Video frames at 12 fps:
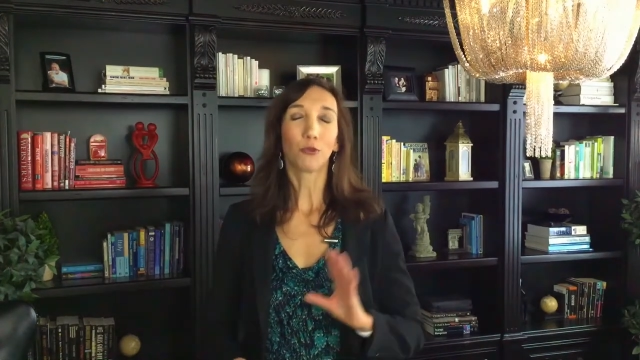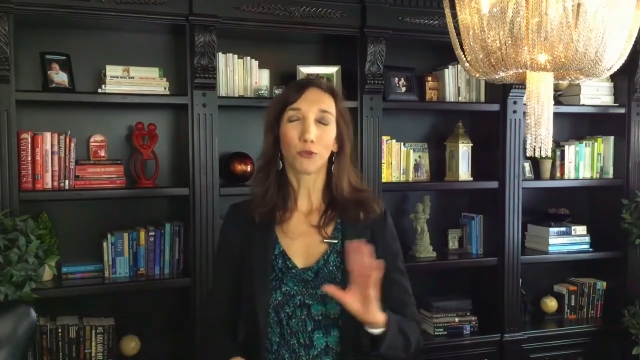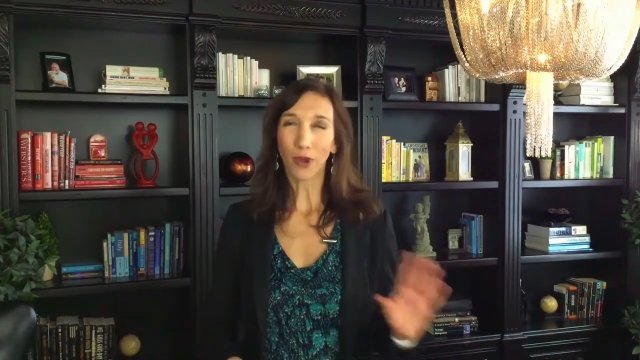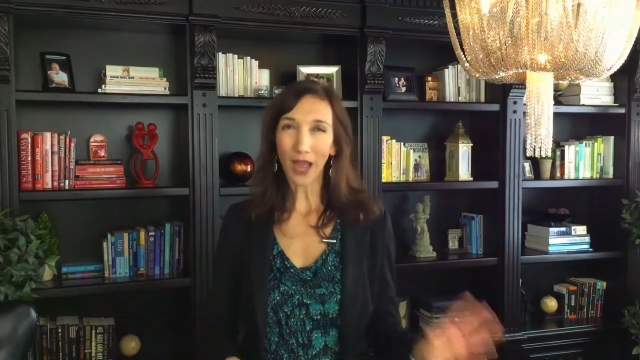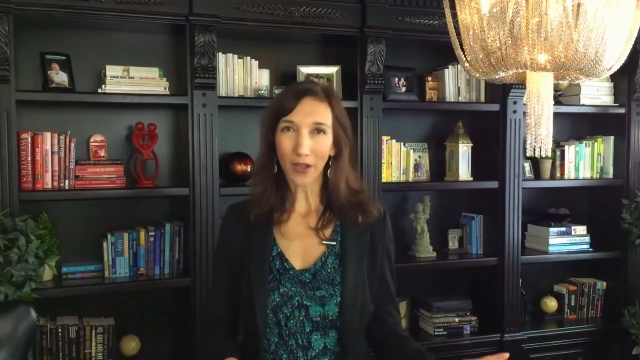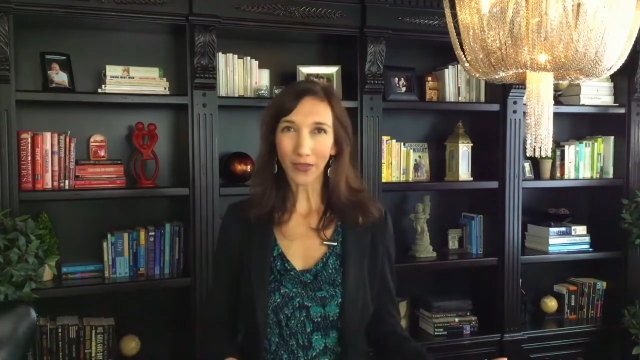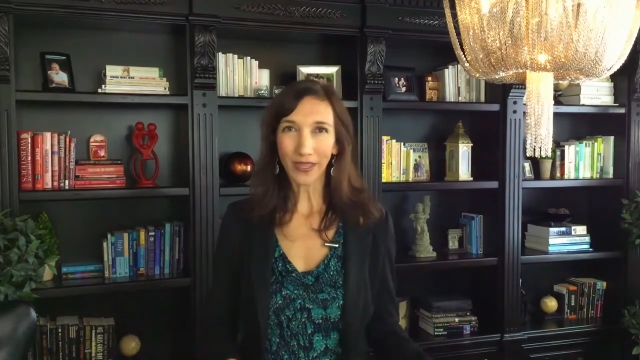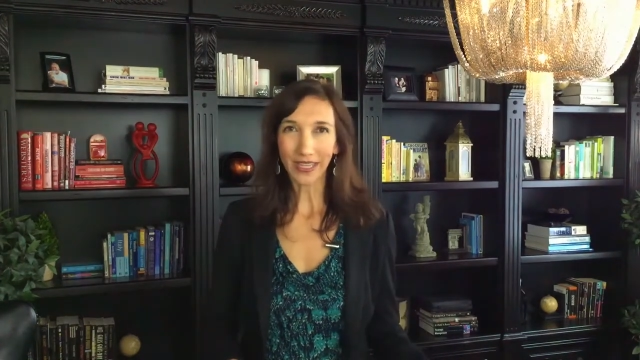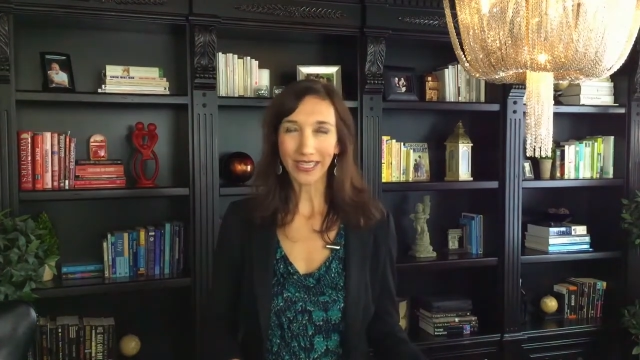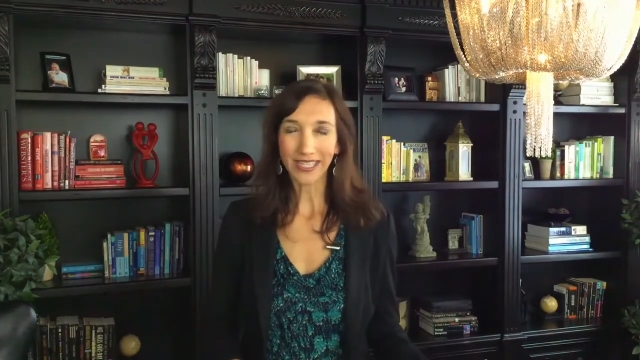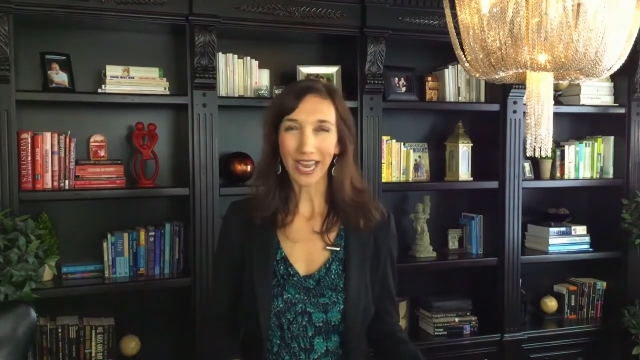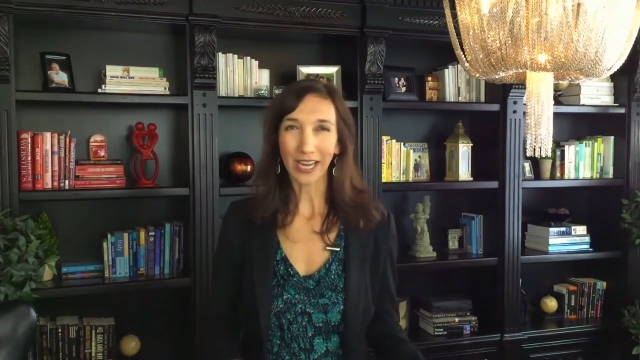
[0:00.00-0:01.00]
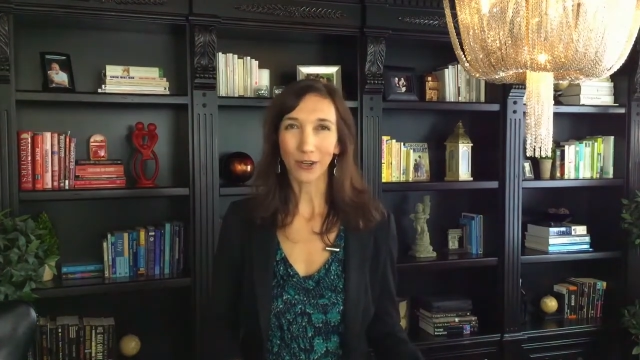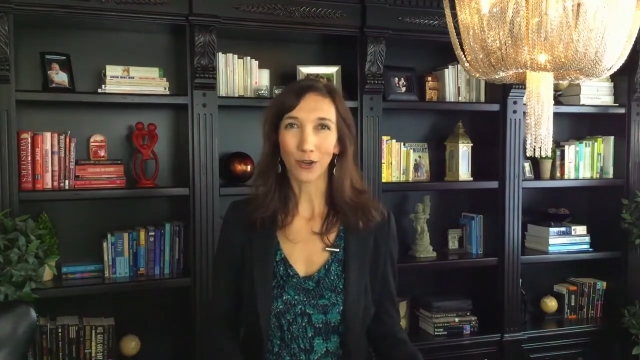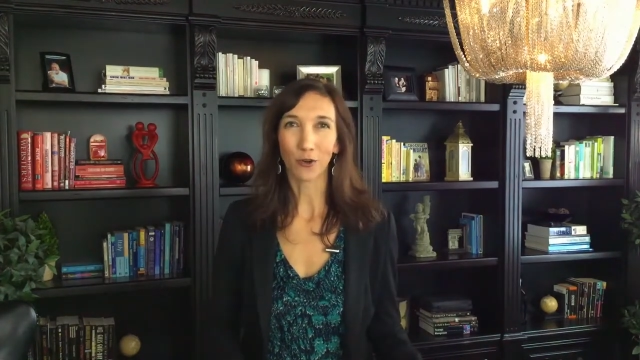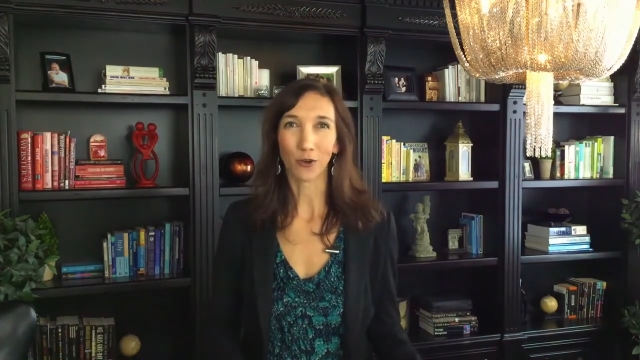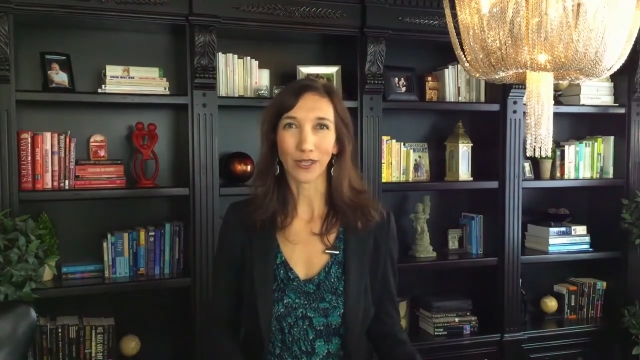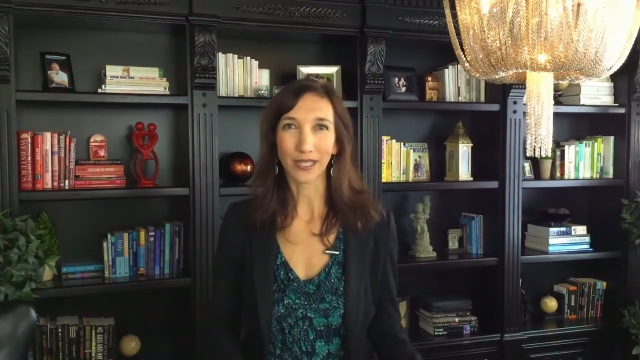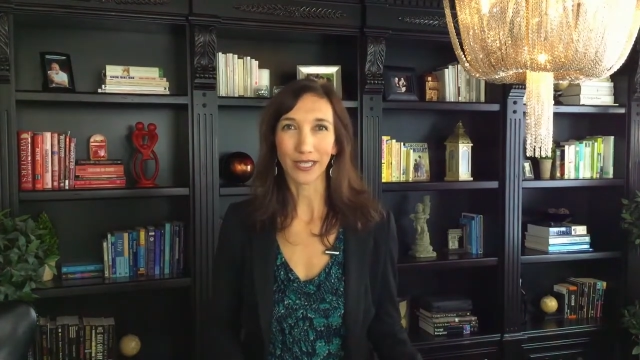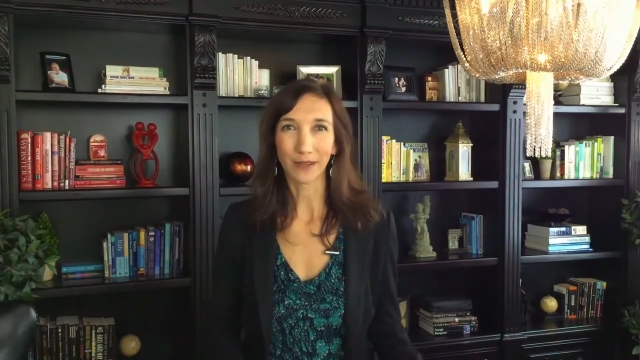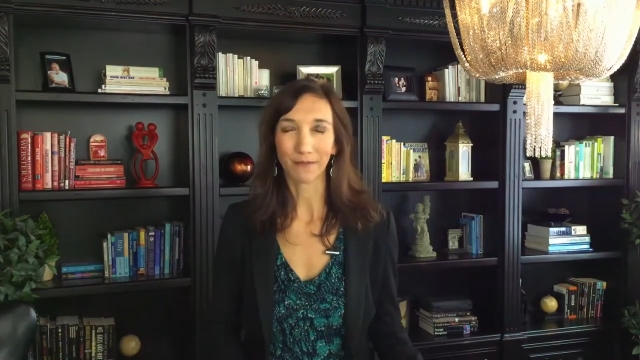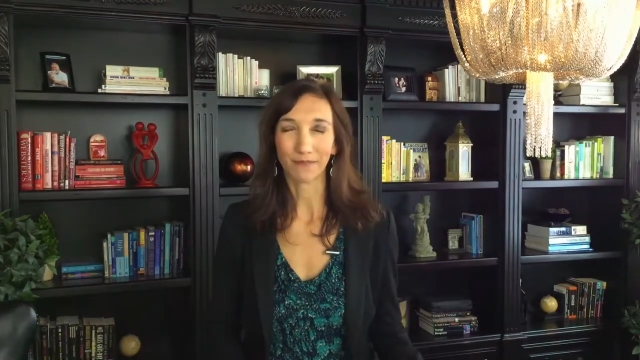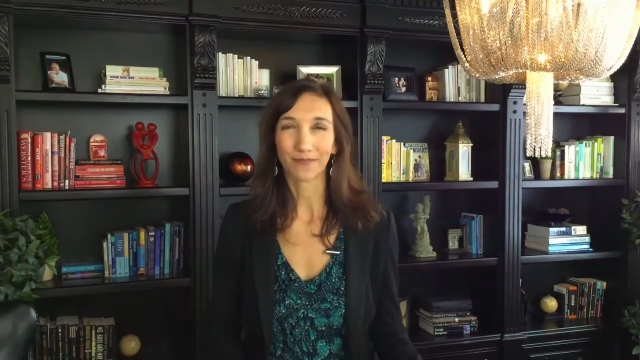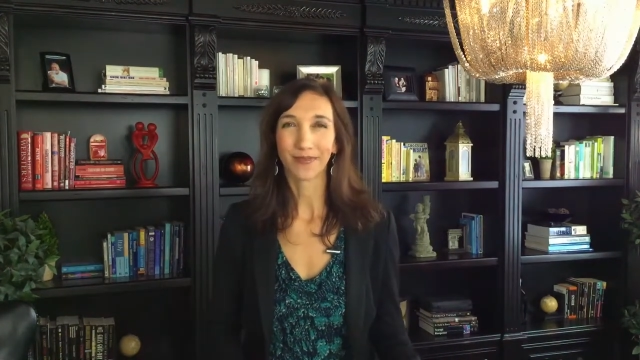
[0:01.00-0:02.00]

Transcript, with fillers: throughout the entire course.